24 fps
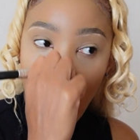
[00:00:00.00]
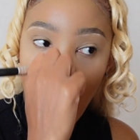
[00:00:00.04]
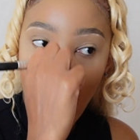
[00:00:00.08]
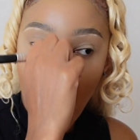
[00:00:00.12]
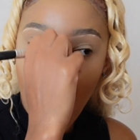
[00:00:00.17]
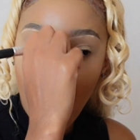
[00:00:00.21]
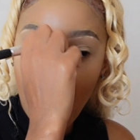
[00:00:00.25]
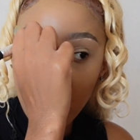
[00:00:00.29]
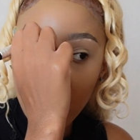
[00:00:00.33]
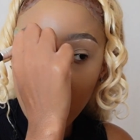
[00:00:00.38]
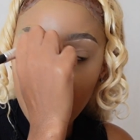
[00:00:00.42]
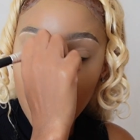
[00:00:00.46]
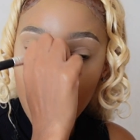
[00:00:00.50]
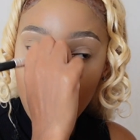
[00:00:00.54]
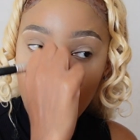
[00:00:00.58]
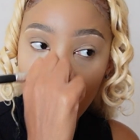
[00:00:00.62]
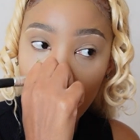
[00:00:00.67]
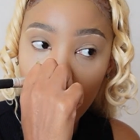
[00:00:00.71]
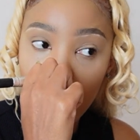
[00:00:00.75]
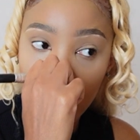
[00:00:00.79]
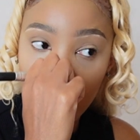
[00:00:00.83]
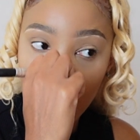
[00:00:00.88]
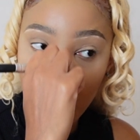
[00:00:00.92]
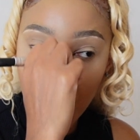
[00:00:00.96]
I have a mirror
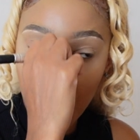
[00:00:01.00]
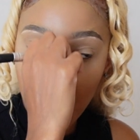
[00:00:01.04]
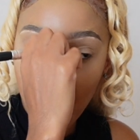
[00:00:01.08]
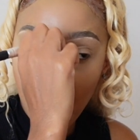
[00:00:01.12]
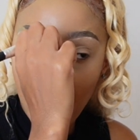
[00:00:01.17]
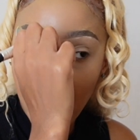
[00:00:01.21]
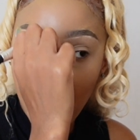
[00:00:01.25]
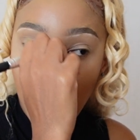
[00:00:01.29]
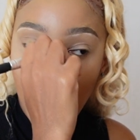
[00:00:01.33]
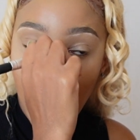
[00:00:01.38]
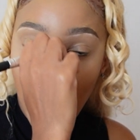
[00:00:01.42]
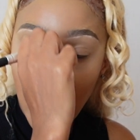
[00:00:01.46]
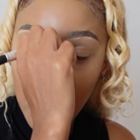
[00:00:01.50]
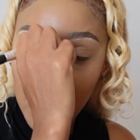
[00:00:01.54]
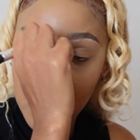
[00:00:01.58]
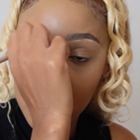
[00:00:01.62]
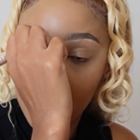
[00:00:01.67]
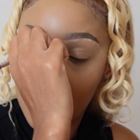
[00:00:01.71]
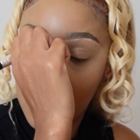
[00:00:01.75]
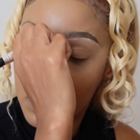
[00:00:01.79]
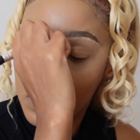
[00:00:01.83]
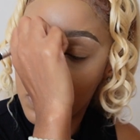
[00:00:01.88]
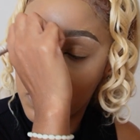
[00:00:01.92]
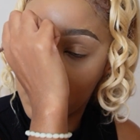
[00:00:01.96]
in front of me,
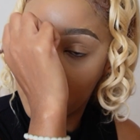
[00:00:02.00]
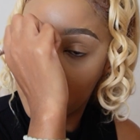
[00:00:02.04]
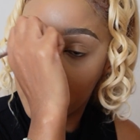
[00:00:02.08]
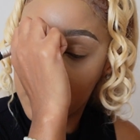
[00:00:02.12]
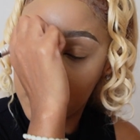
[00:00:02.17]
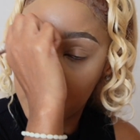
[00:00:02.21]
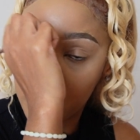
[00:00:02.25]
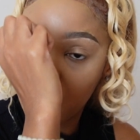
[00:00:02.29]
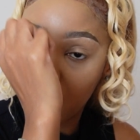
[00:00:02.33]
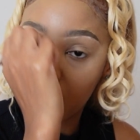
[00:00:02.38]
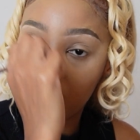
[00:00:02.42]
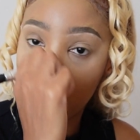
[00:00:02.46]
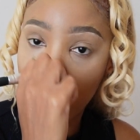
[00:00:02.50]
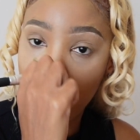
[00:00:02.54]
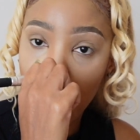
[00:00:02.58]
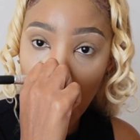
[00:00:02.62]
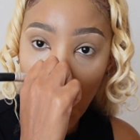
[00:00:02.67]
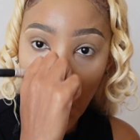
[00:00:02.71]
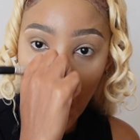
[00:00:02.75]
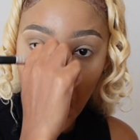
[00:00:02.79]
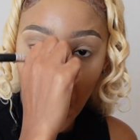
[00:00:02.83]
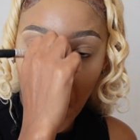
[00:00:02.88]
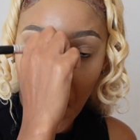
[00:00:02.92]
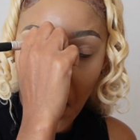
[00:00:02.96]
so that's what I'm
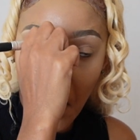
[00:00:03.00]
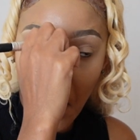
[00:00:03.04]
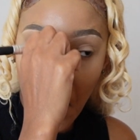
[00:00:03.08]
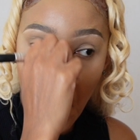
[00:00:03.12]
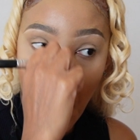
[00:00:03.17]
looking at.